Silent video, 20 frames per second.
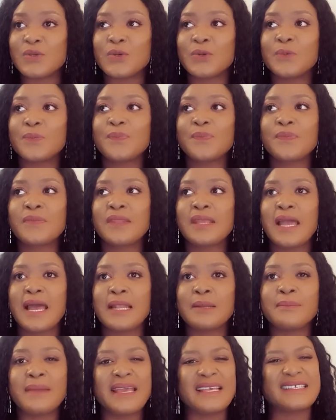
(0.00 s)
you.
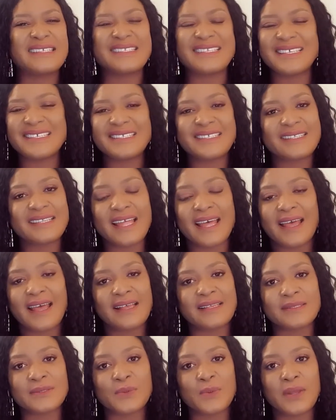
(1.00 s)
And my sister
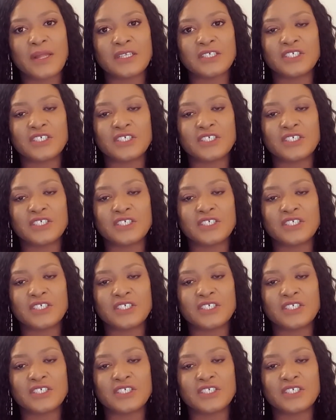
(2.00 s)
as well.